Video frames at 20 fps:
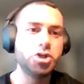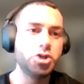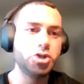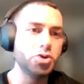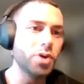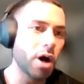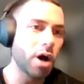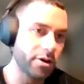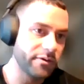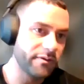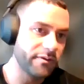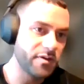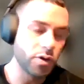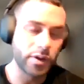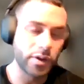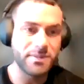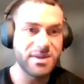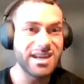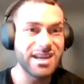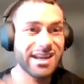due to
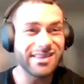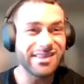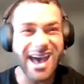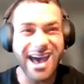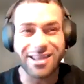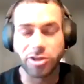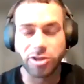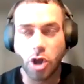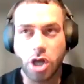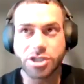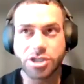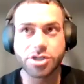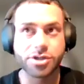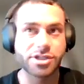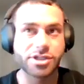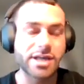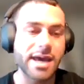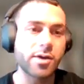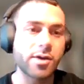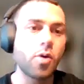underfueling, meaning they had lost
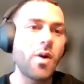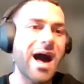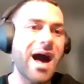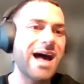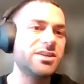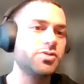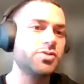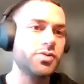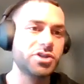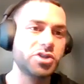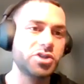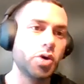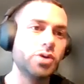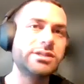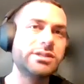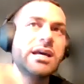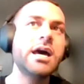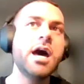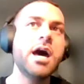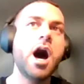their cycle as a
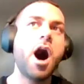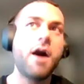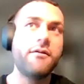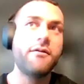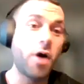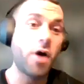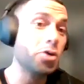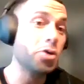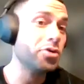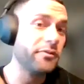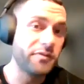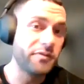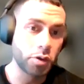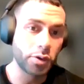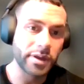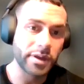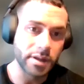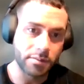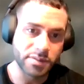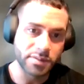result of
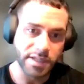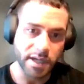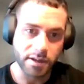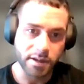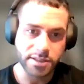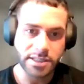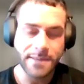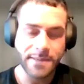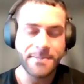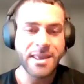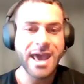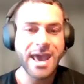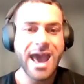underfueling themselves.